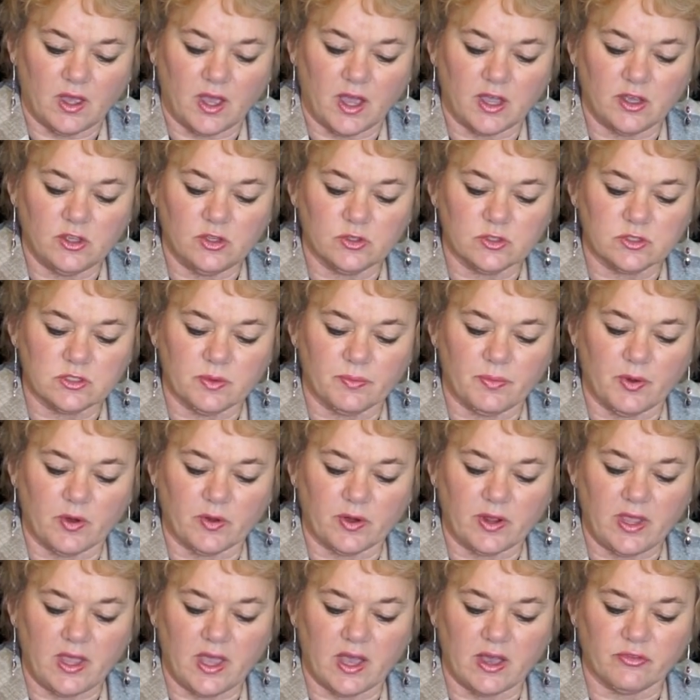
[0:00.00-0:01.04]
I use
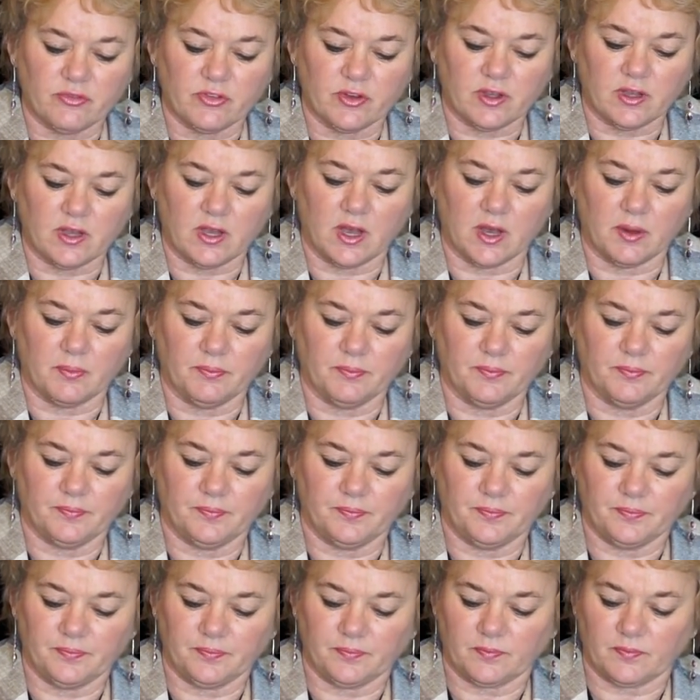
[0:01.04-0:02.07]
about a half a cup.
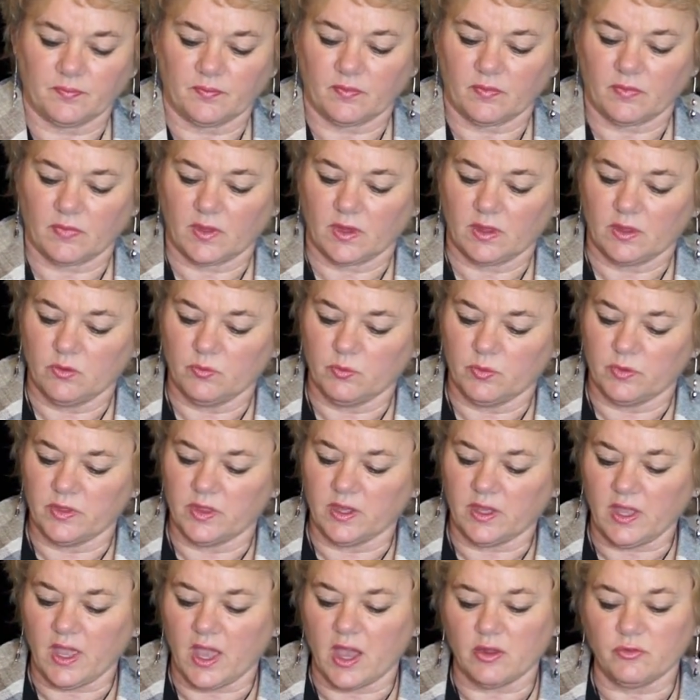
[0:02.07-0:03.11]
When
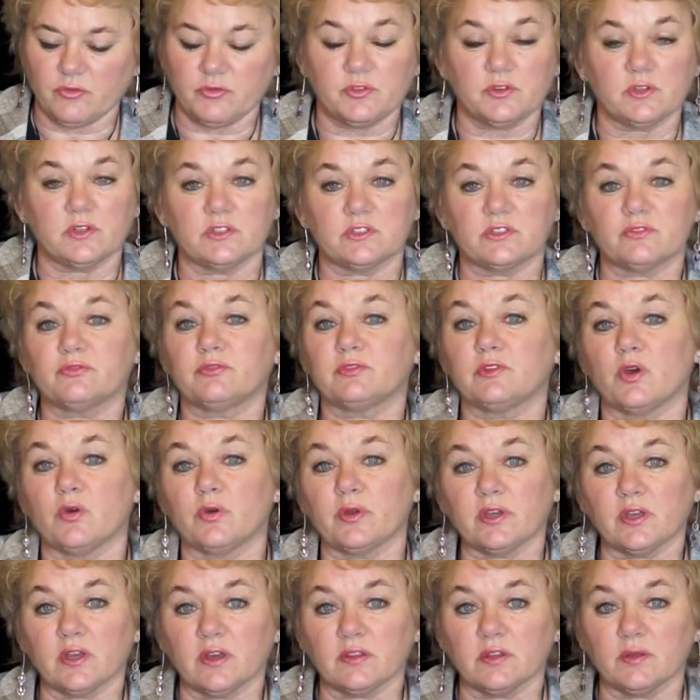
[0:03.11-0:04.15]
the cat food is
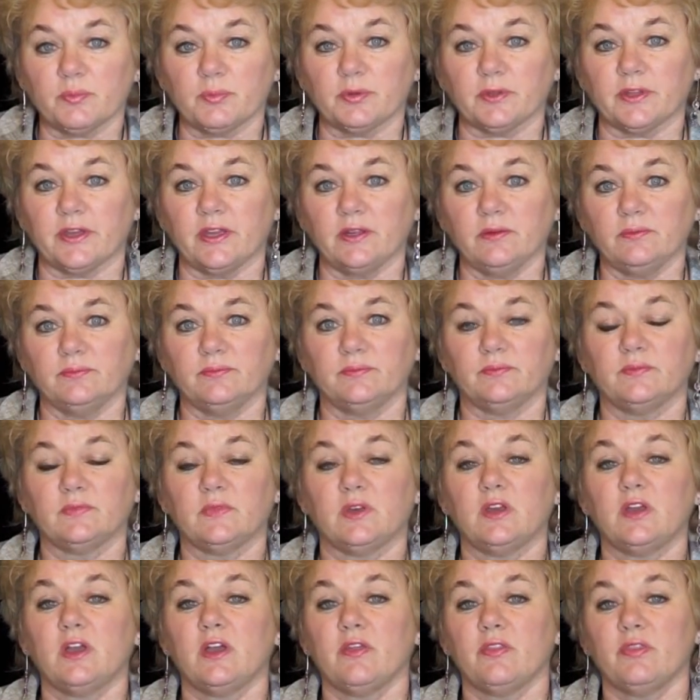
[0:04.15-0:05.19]
floating on the plate,
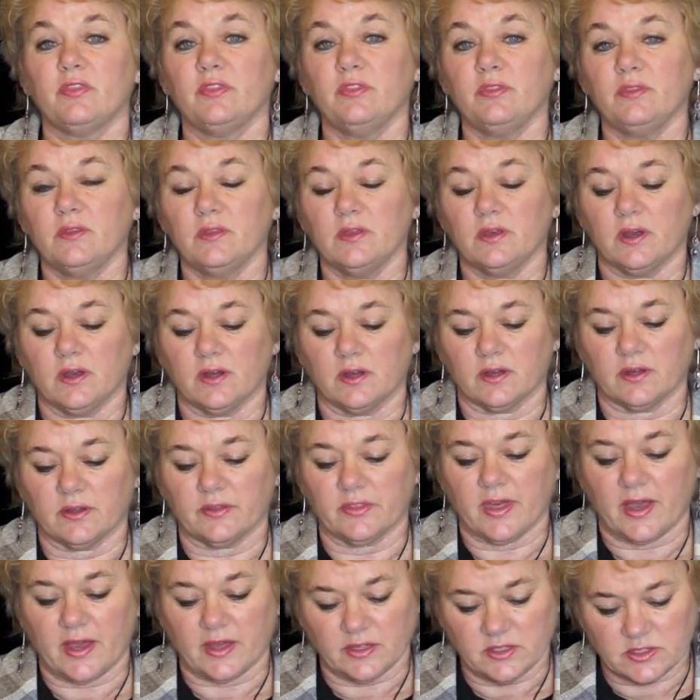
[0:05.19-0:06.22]

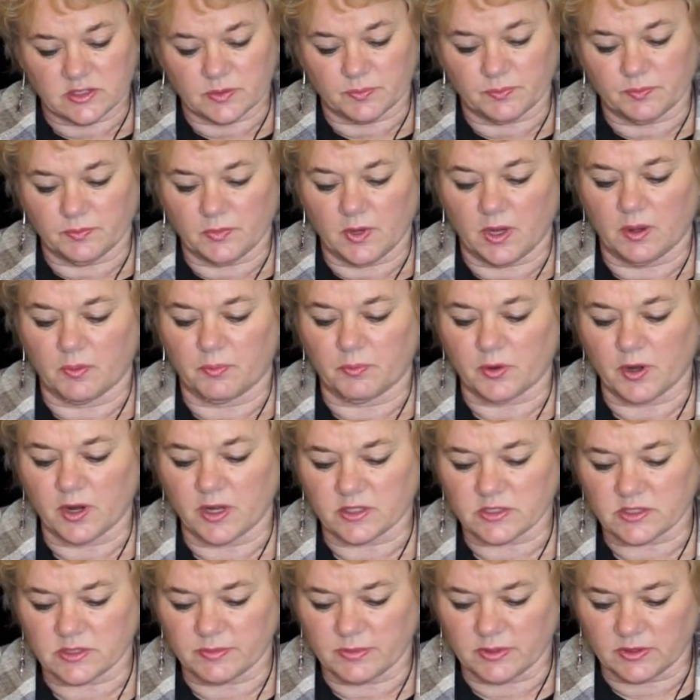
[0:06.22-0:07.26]
that is
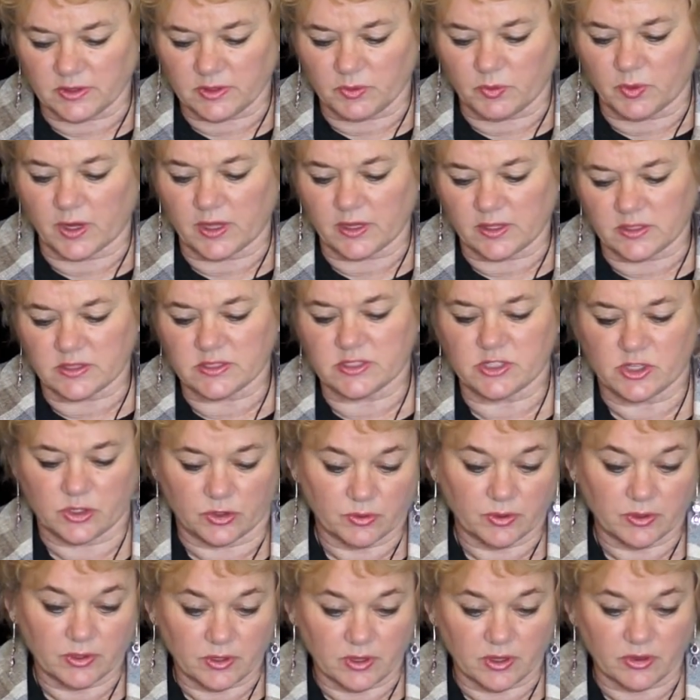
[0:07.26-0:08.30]
approximately what I
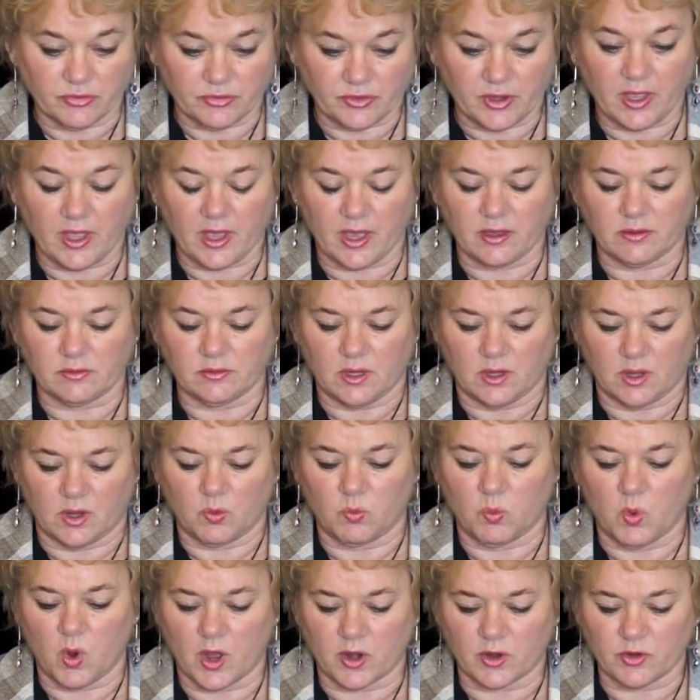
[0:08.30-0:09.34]
consider enough
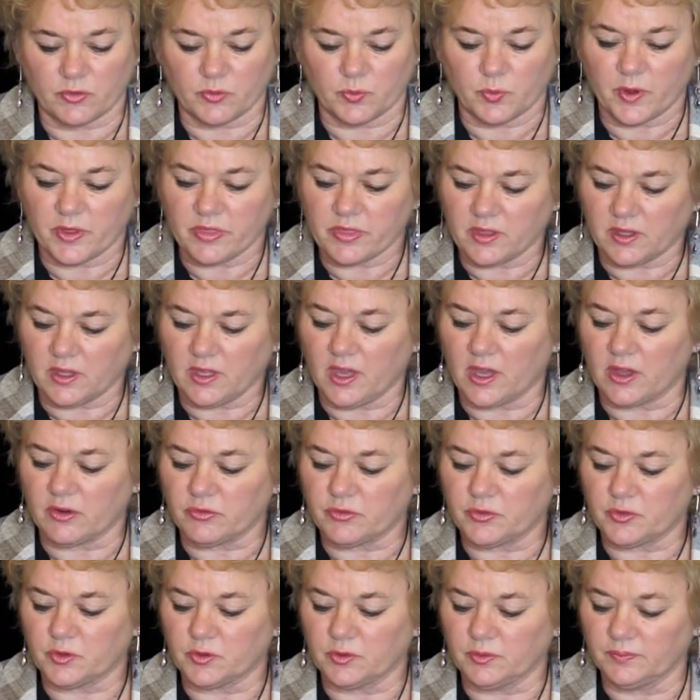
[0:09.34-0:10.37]
water with the
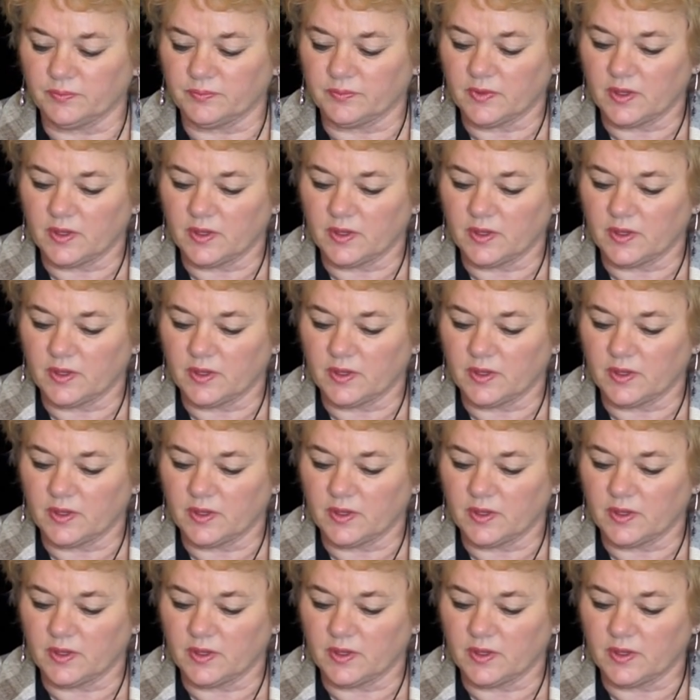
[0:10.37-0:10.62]
cat food.